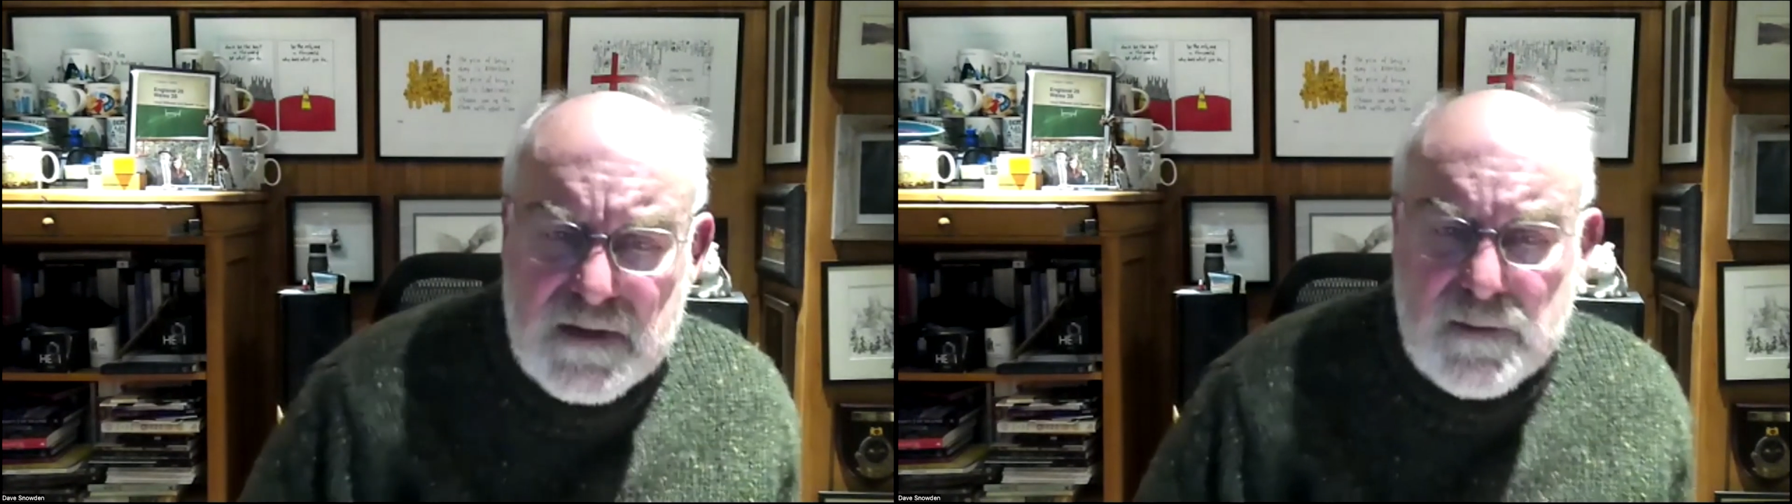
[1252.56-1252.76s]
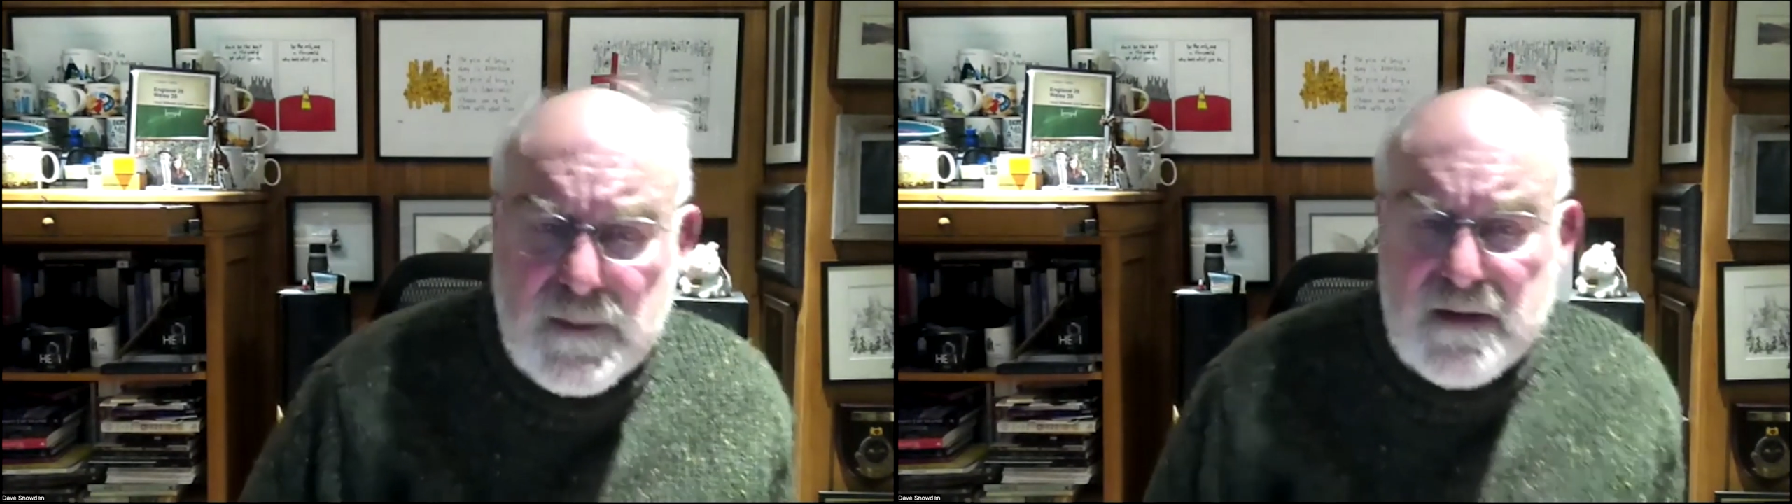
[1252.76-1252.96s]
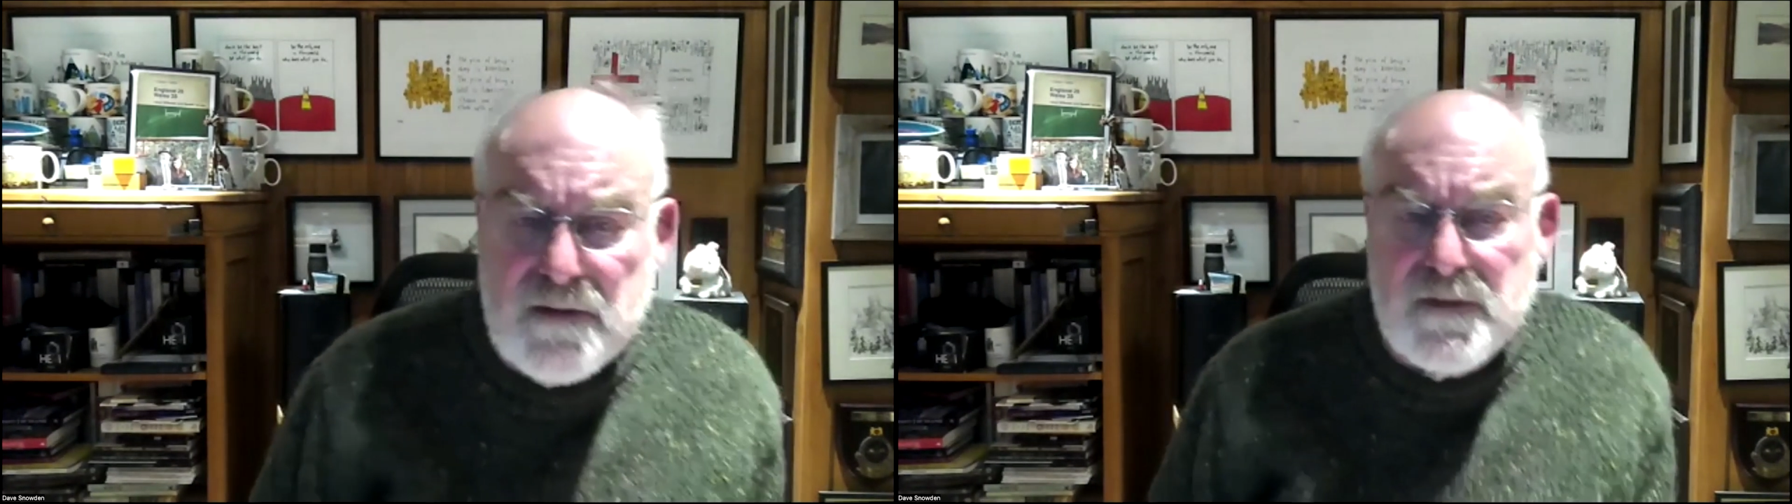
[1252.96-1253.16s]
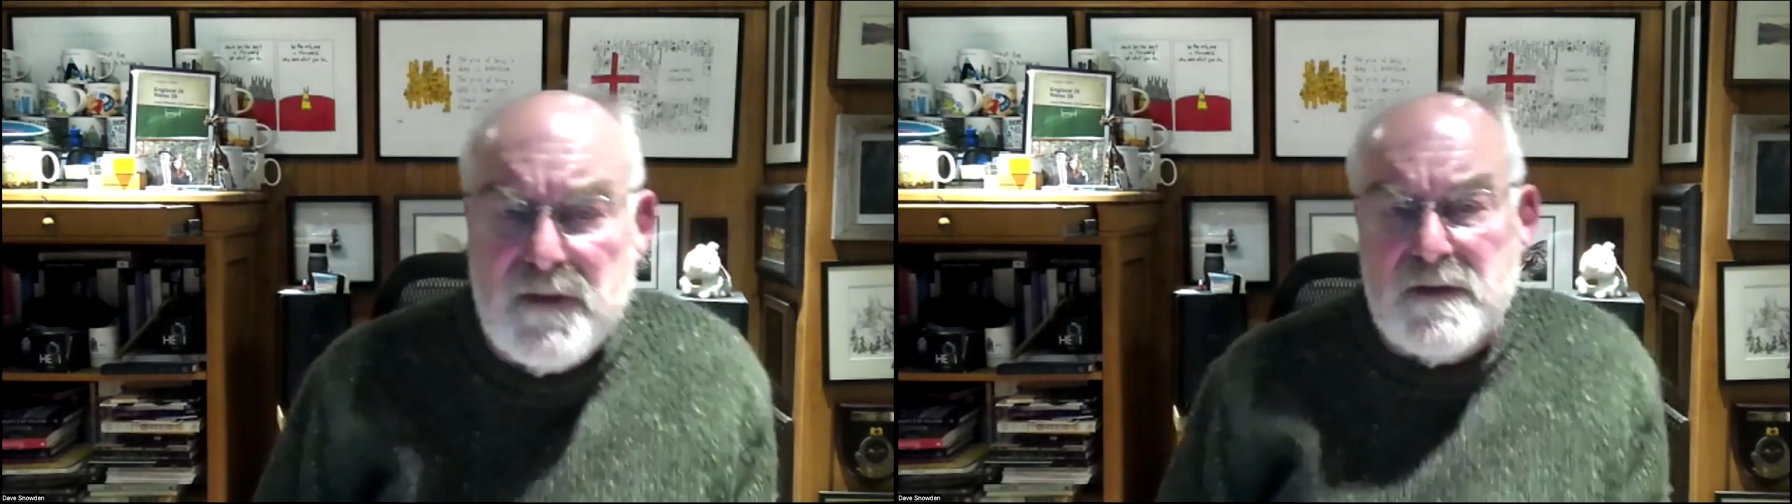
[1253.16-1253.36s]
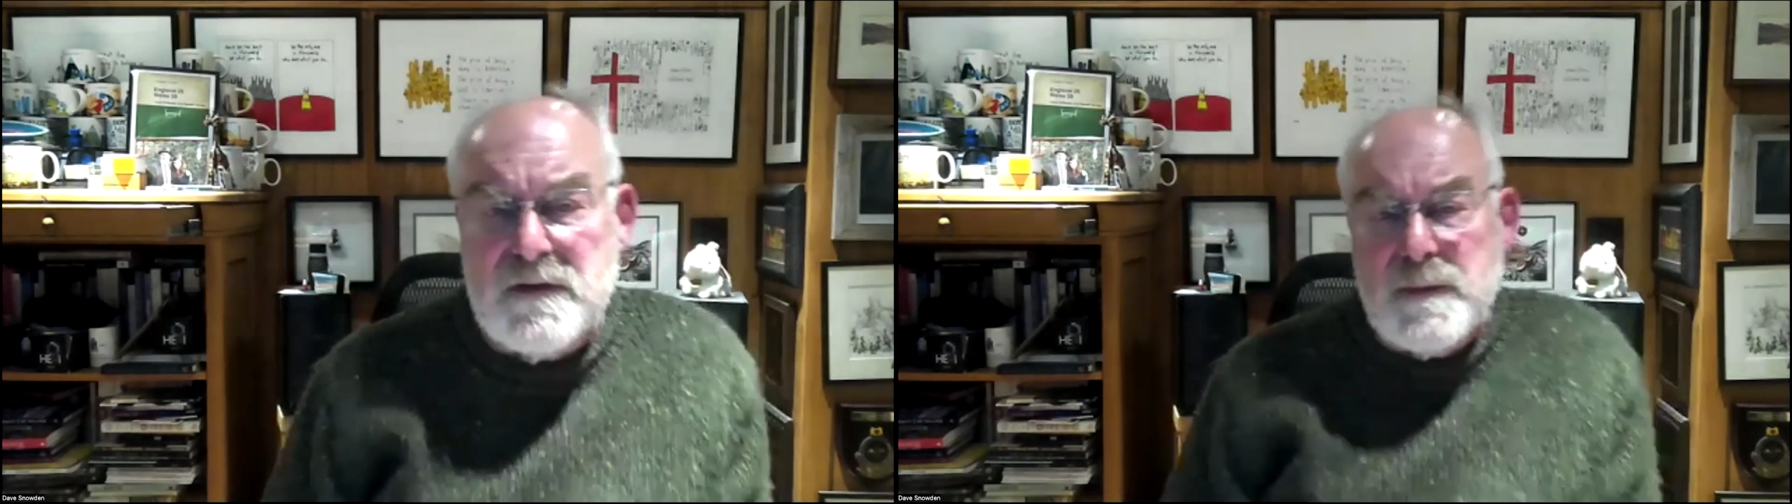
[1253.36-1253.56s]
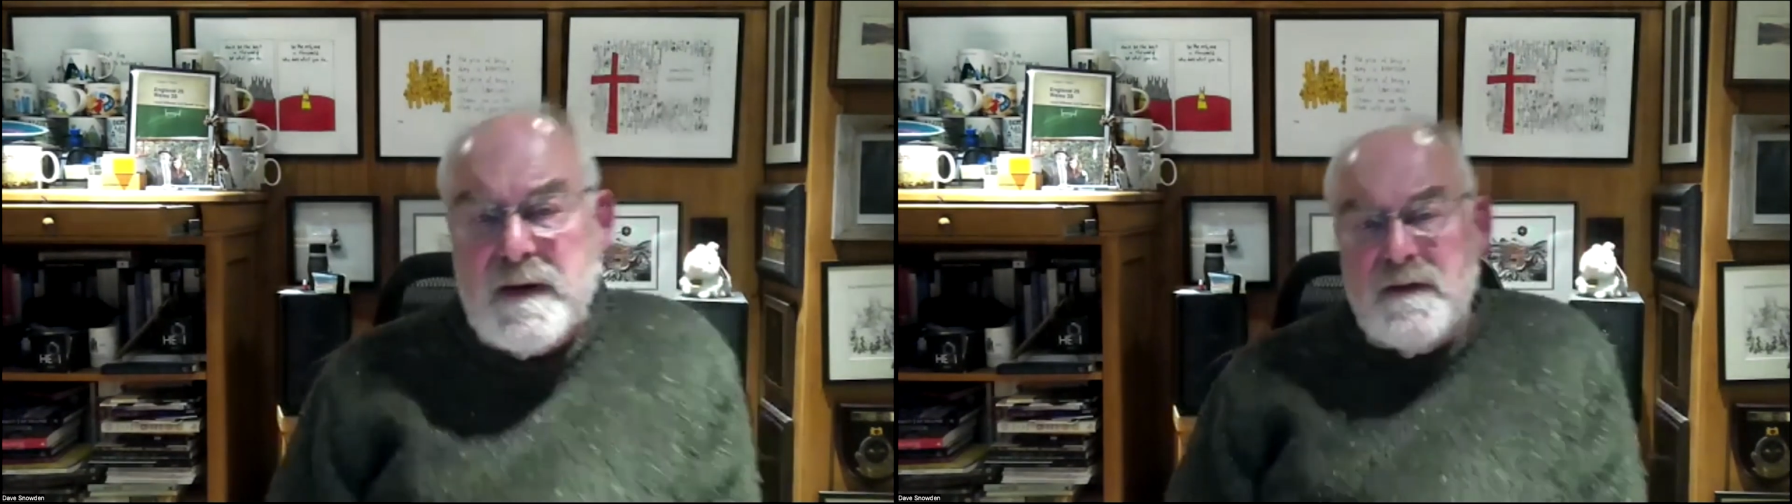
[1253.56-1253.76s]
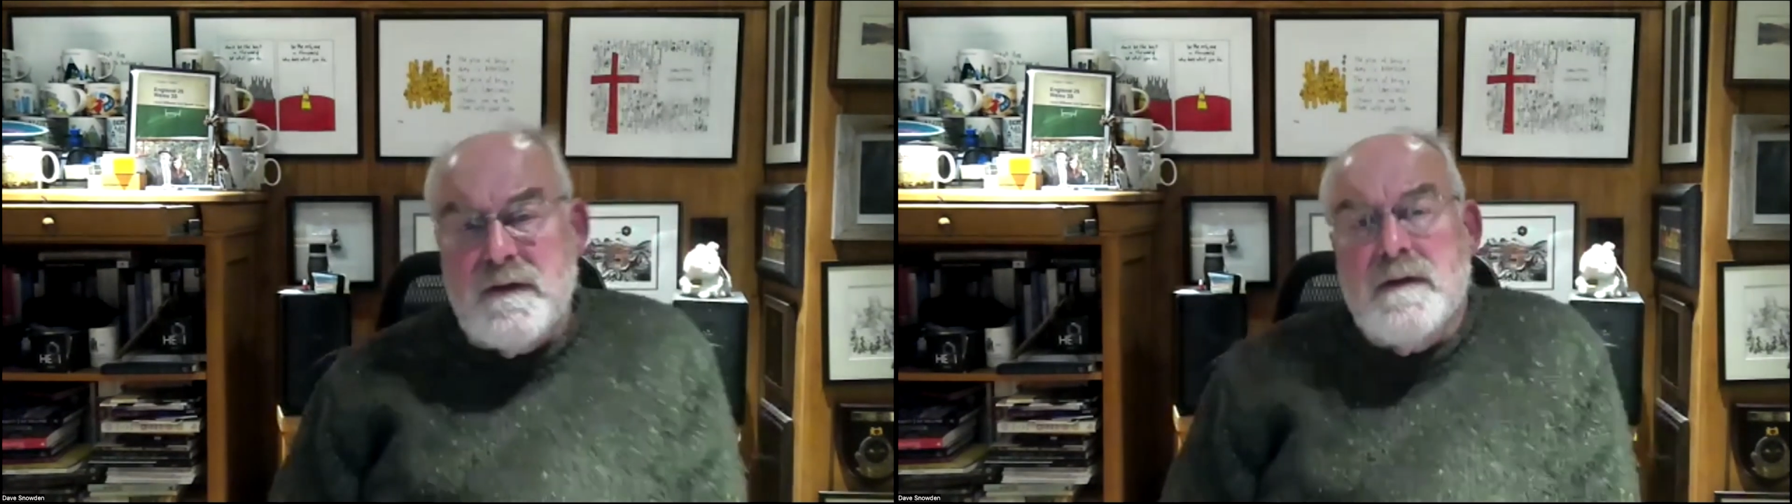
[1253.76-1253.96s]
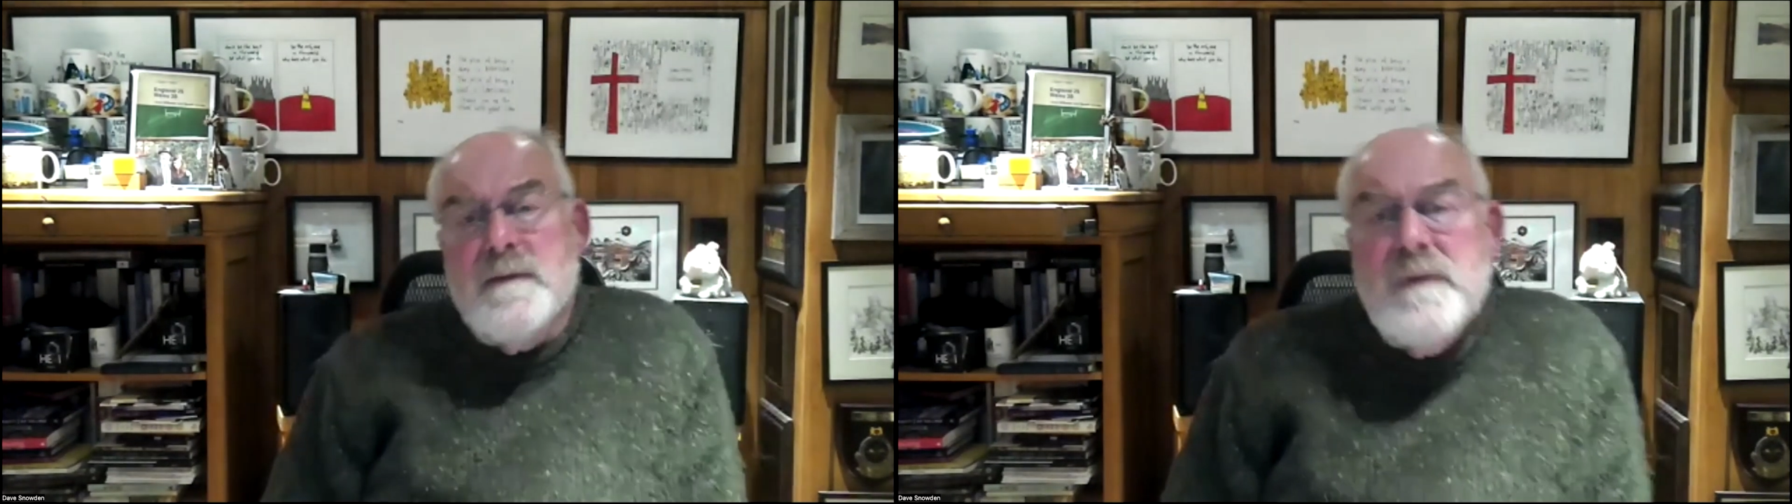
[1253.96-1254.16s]
a better research base
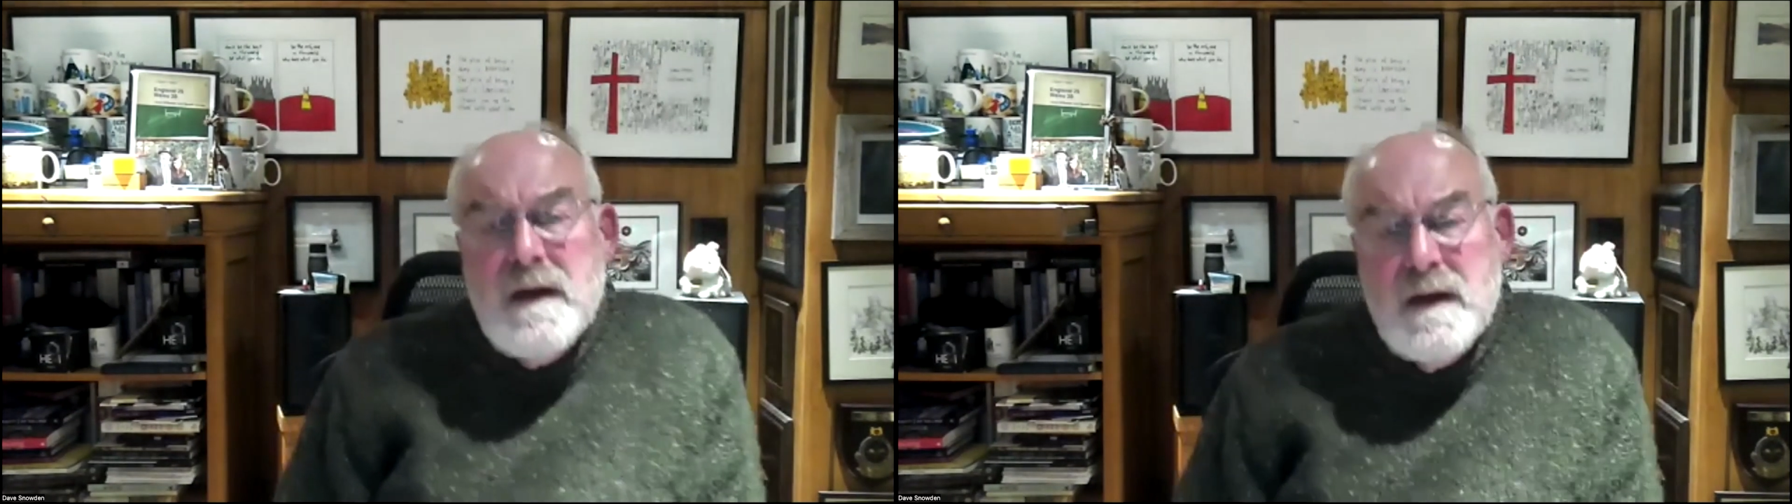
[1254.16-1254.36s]
to them.